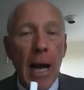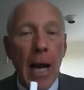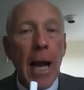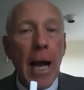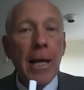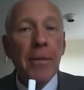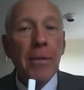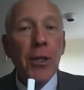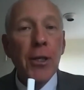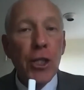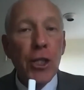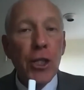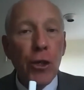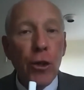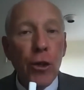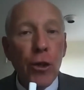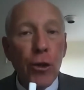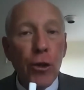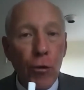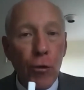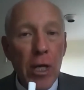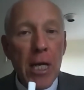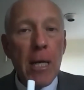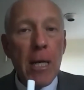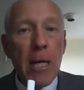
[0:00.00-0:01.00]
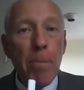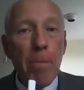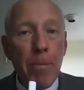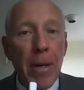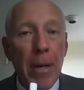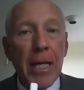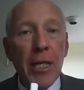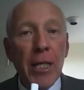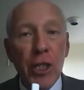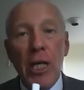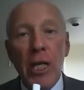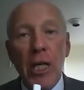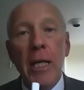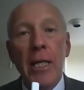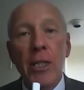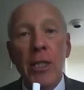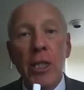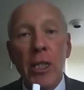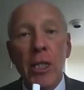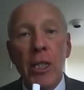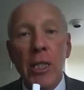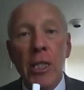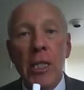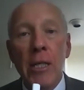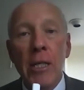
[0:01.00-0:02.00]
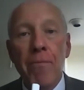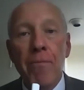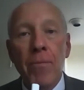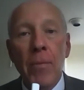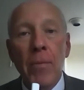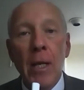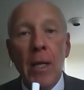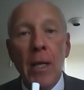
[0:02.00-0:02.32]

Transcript: and the three big challenges